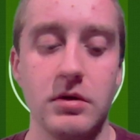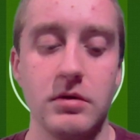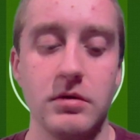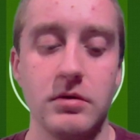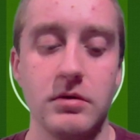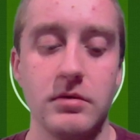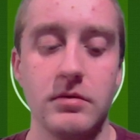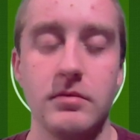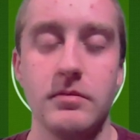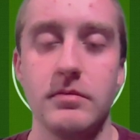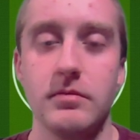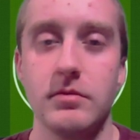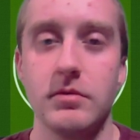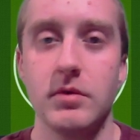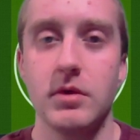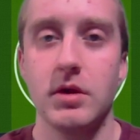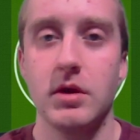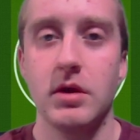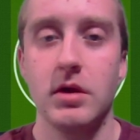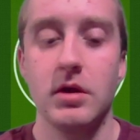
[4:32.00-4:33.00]

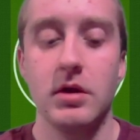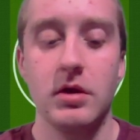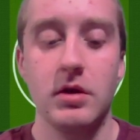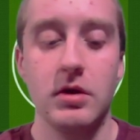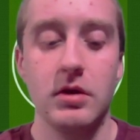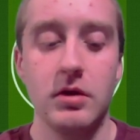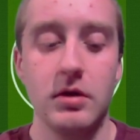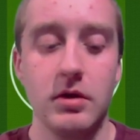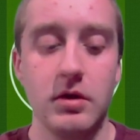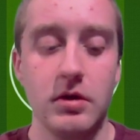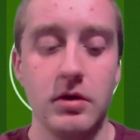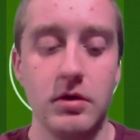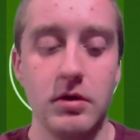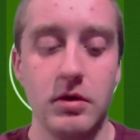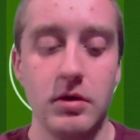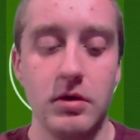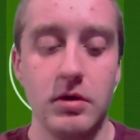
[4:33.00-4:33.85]
(no one is talking)